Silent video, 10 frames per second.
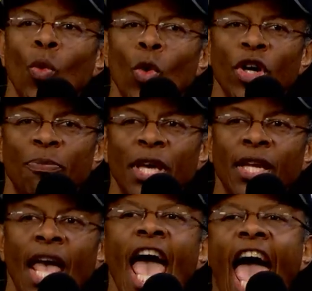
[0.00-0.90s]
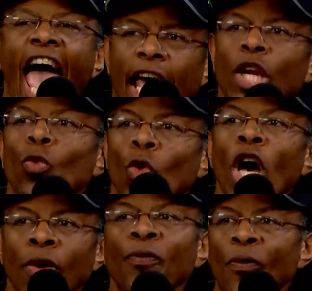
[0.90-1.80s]
would have been had it
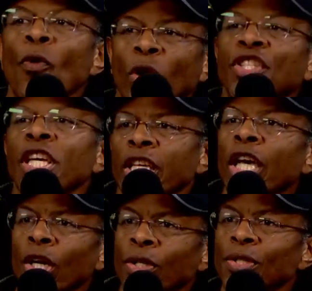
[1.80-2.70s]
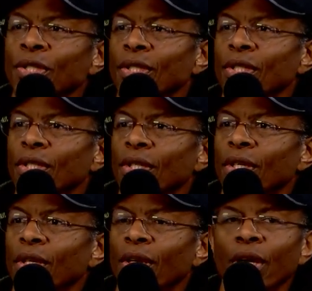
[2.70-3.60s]
run for fourteen years. Yeah.
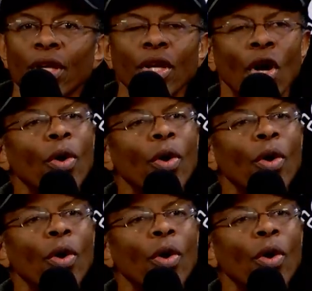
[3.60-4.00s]
You know,